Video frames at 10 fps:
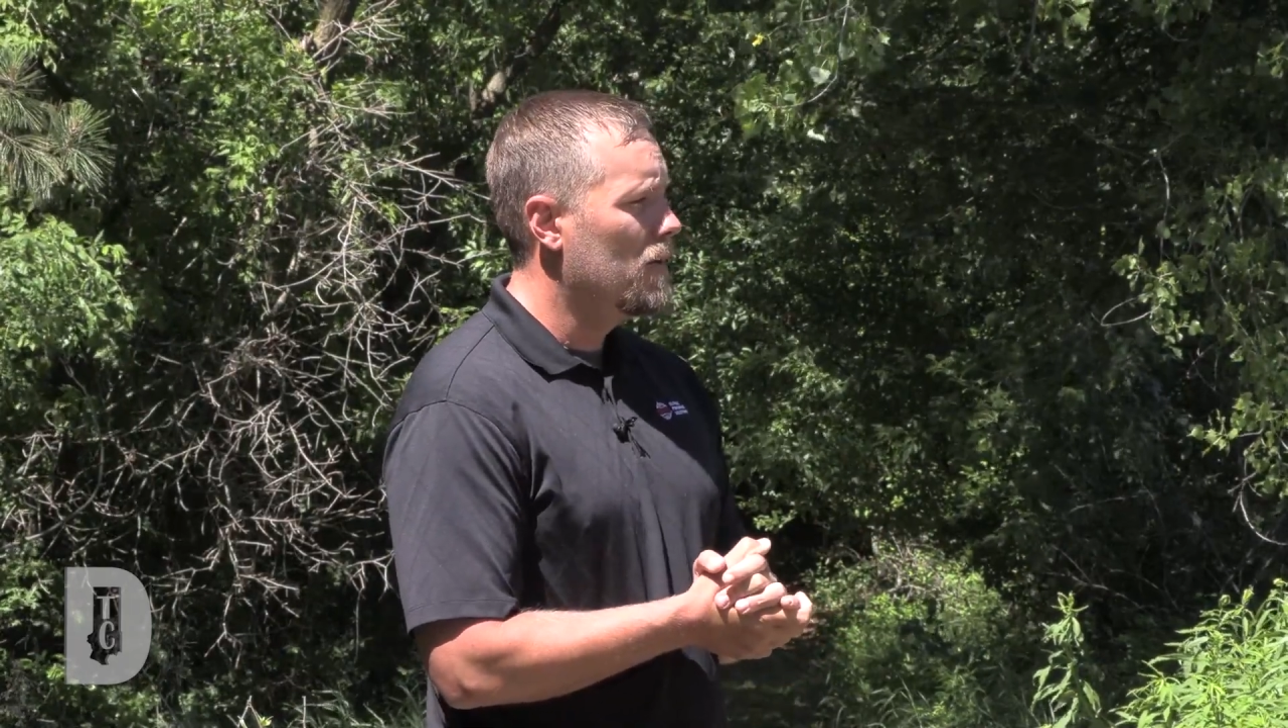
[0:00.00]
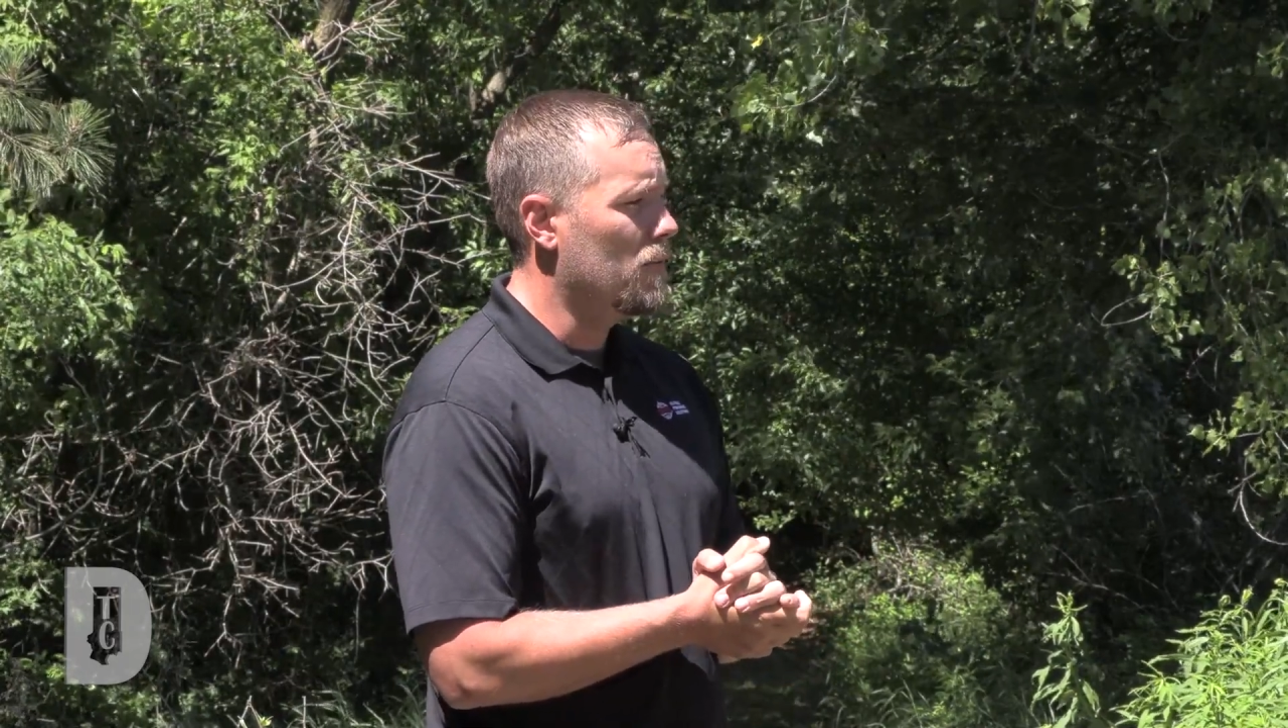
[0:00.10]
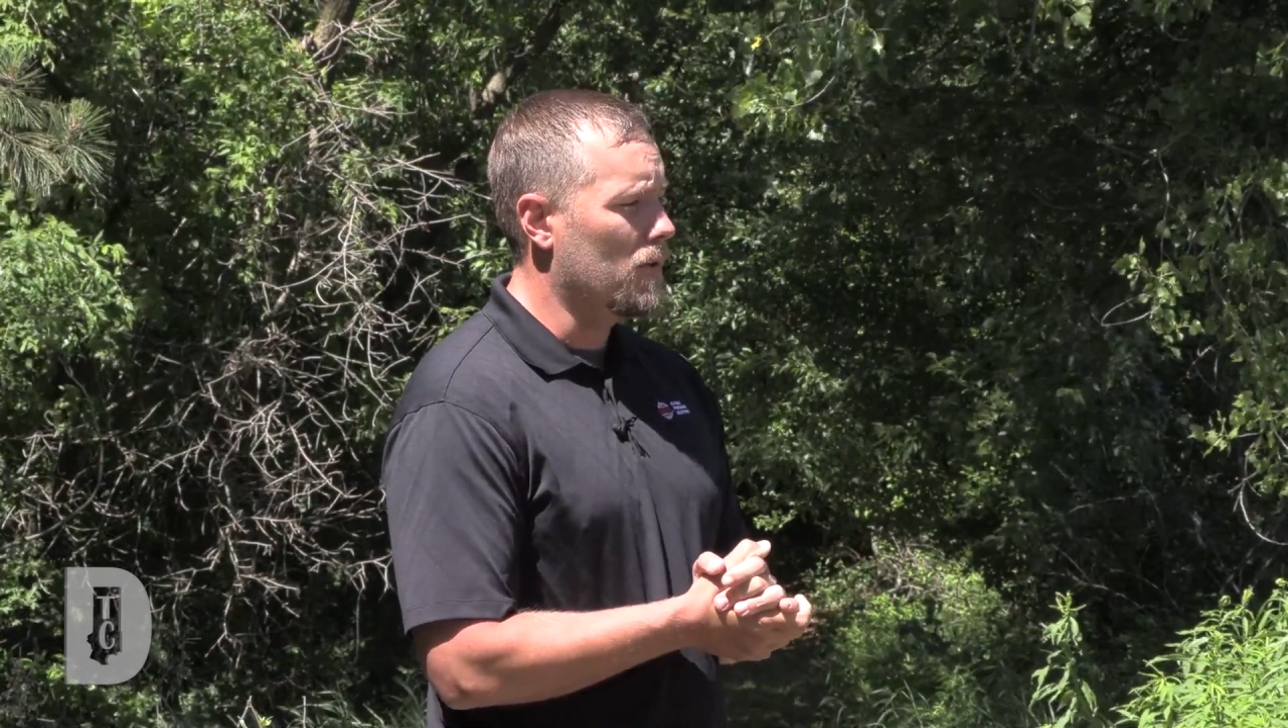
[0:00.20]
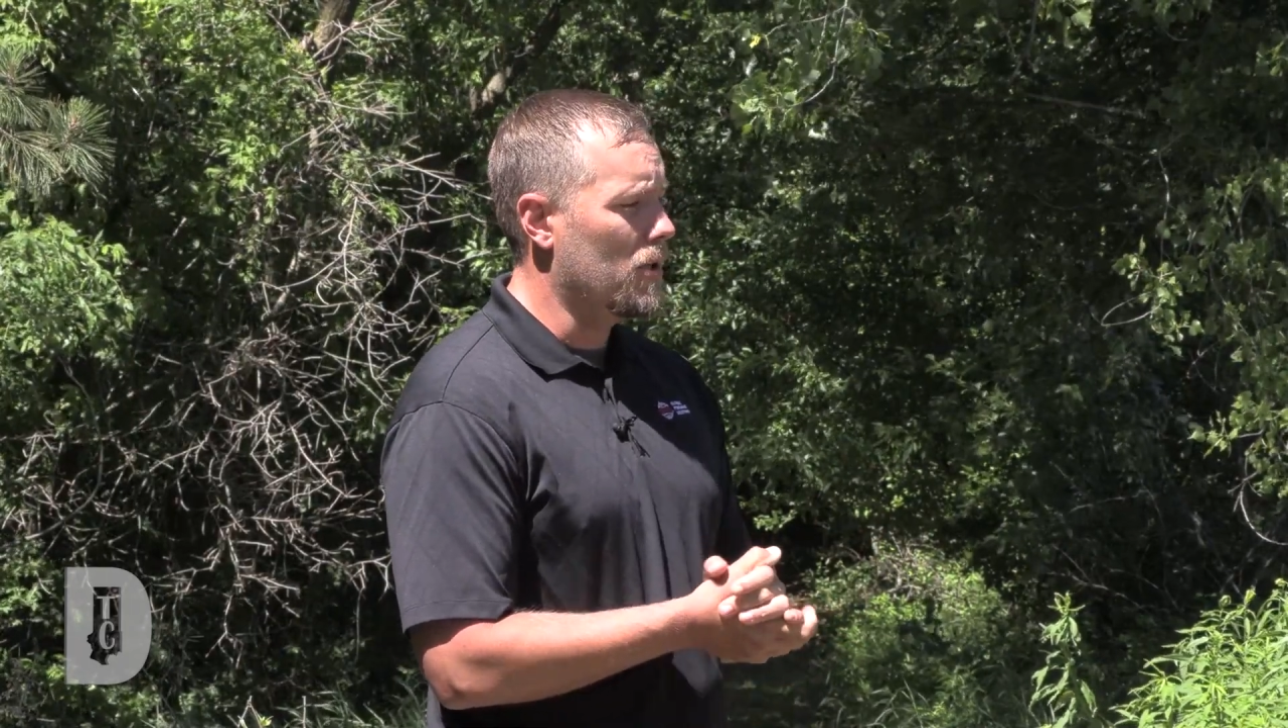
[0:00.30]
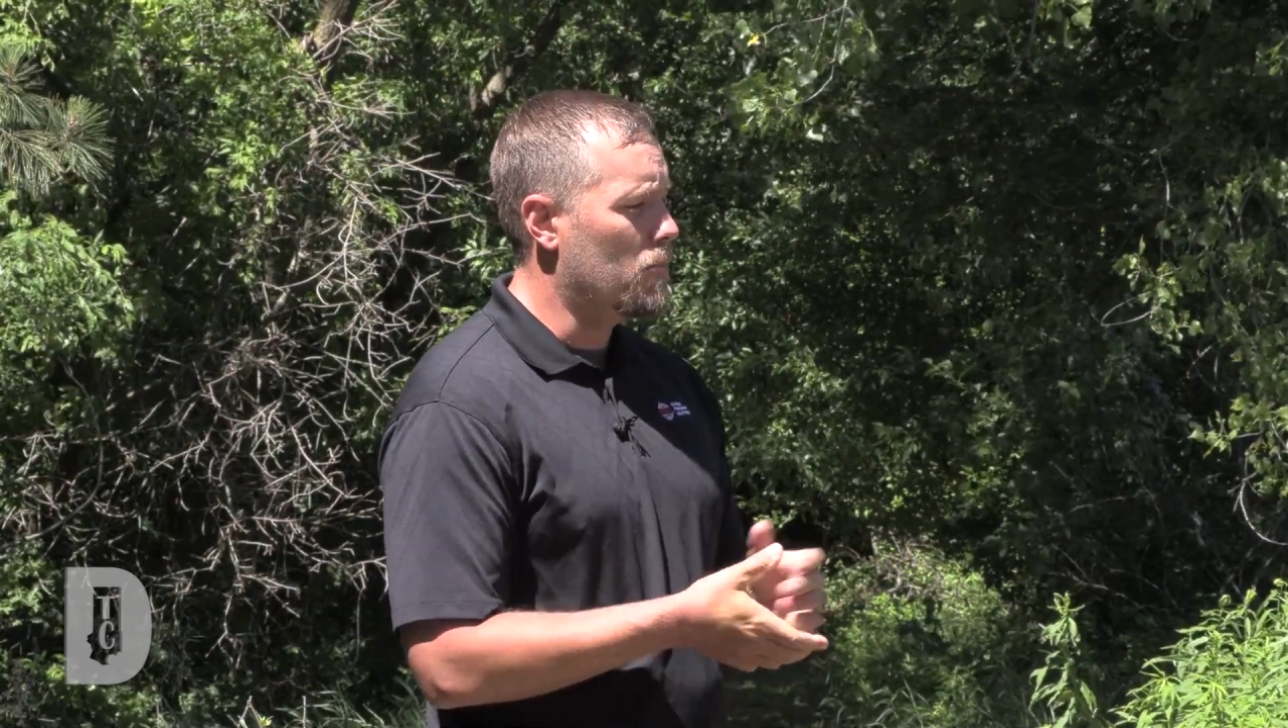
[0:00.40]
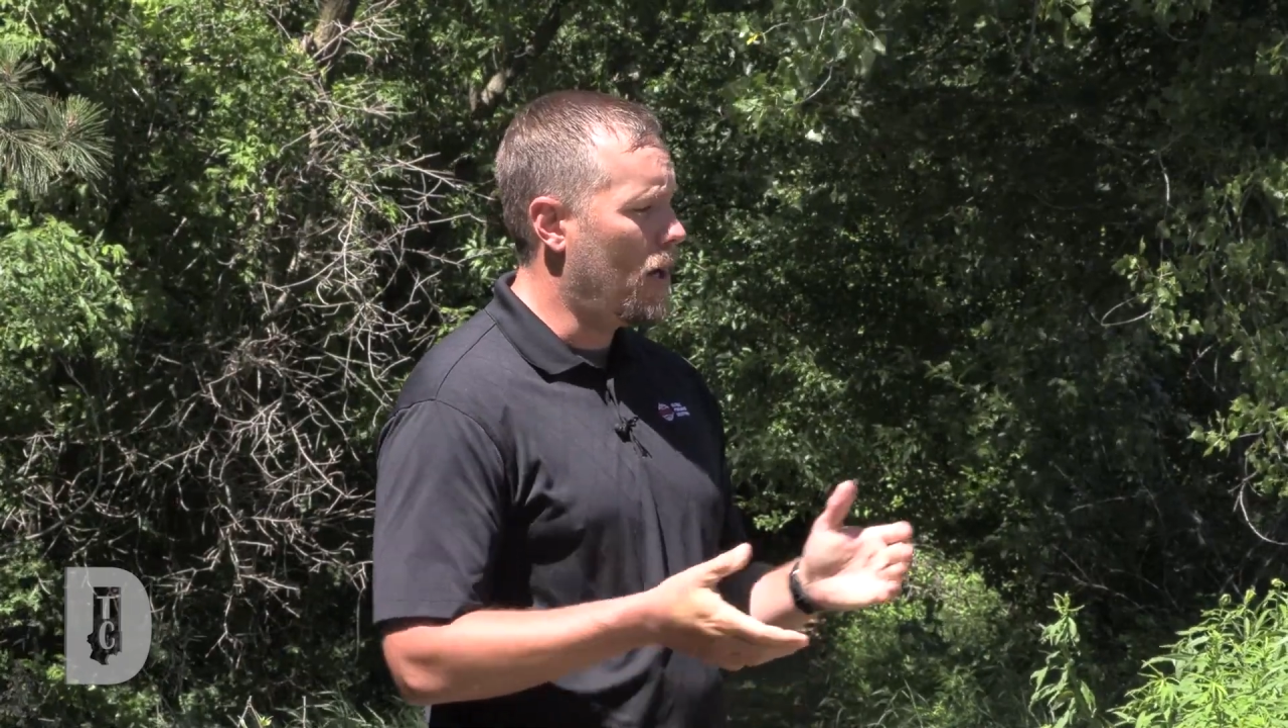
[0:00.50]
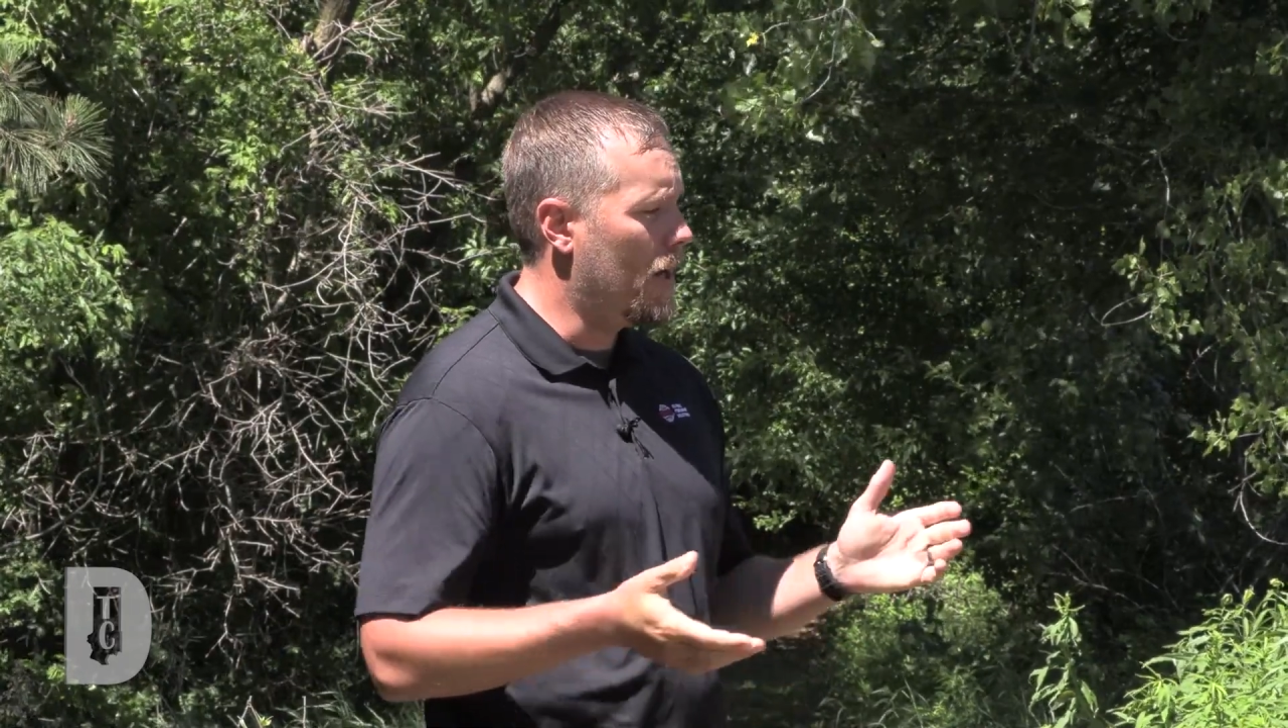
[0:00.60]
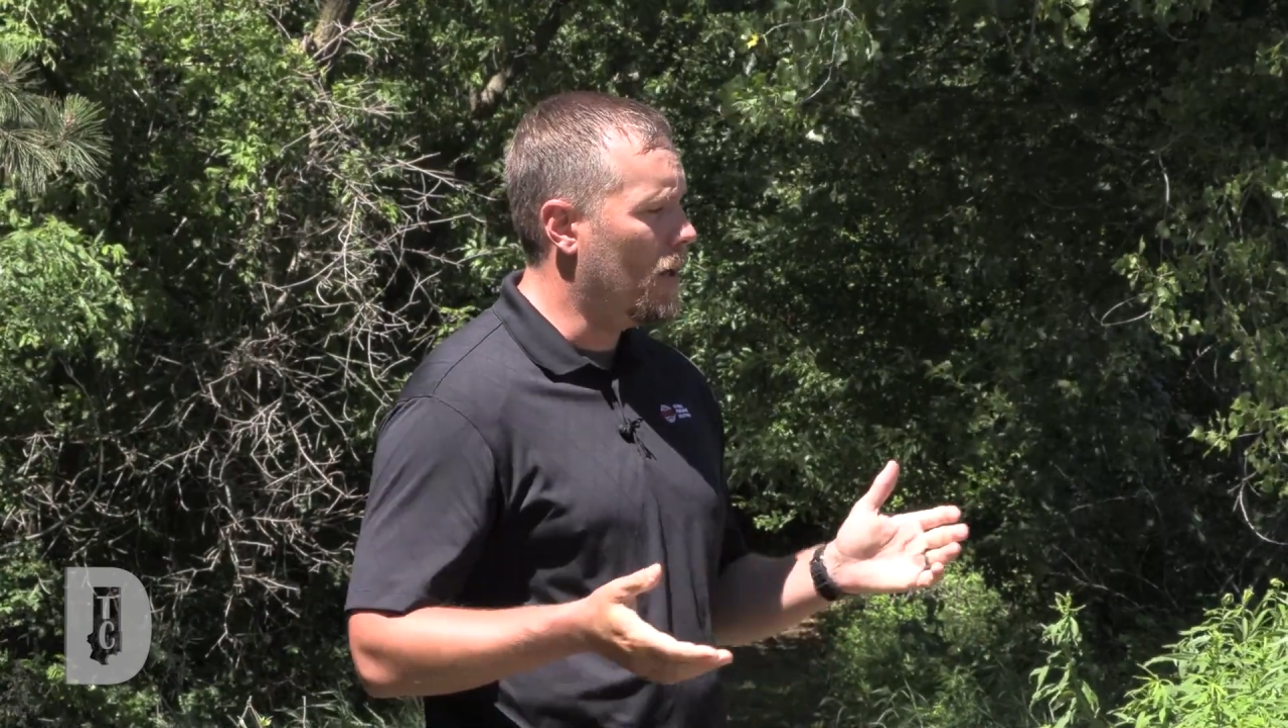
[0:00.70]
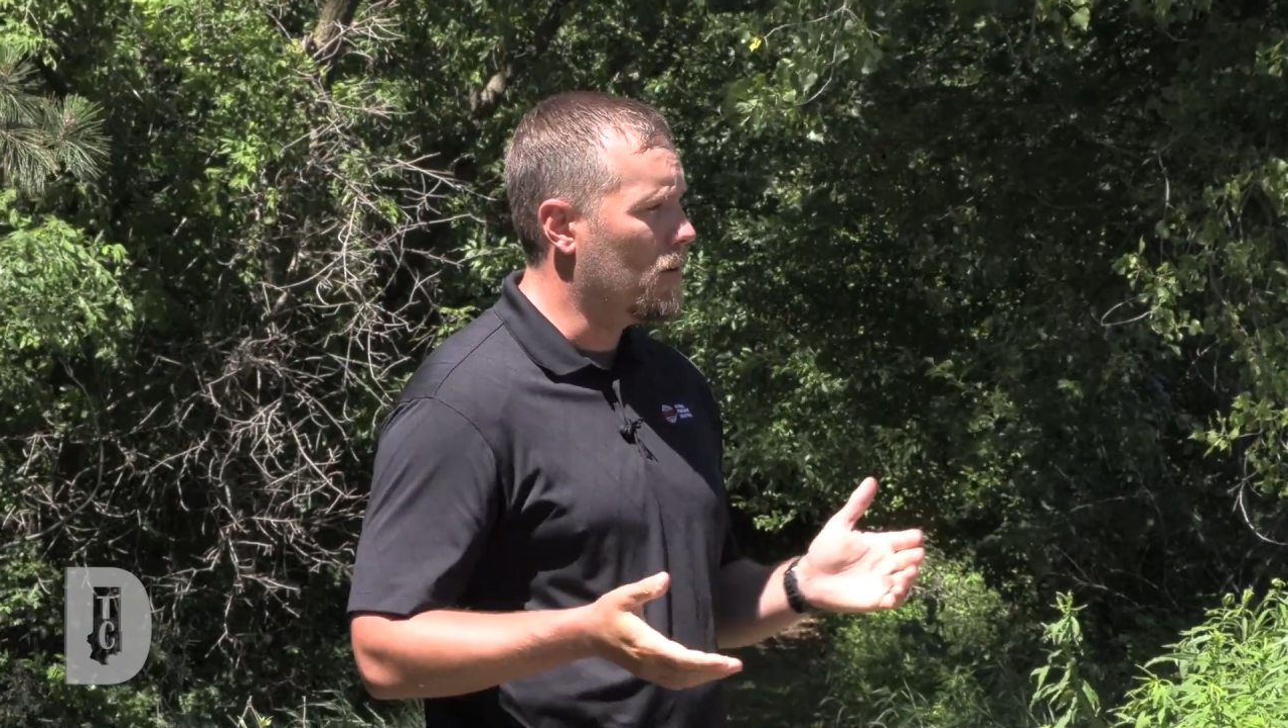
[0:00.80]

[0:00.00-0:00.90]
really brought